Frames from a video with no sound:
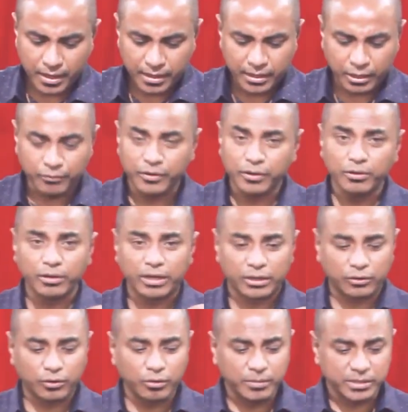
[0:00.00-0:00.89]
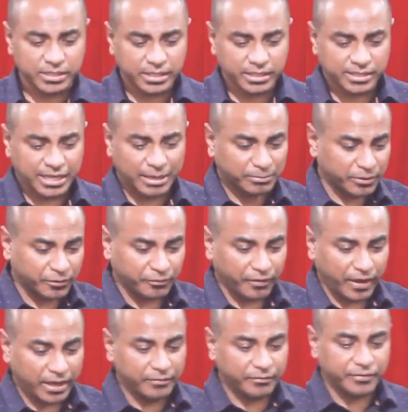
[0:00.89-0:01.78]
Now, if you look at Romans chapter
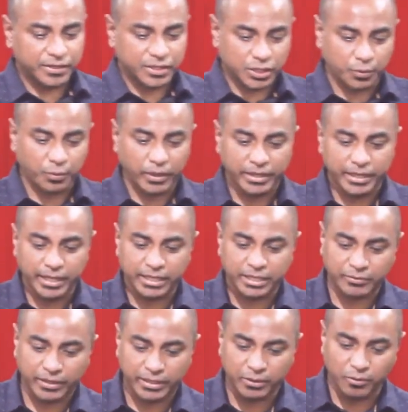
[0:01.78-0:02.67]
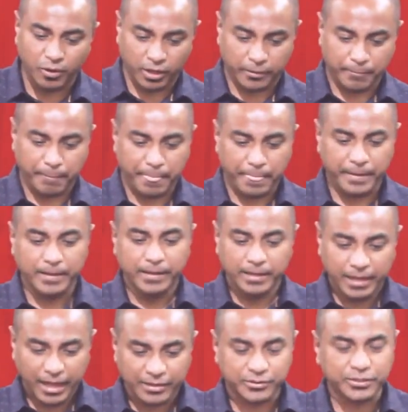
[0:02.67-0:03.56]
5, verse 20-21,
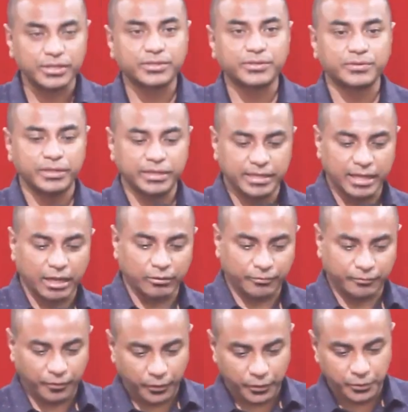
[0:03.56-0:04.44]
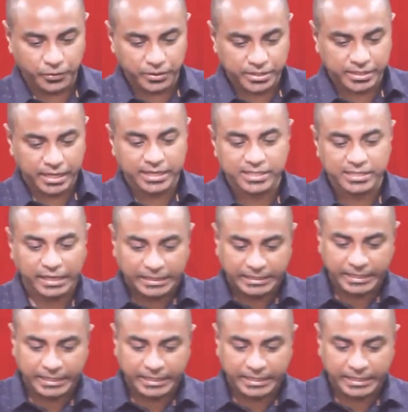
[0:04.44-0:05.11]
I'll just read it out for you. It says like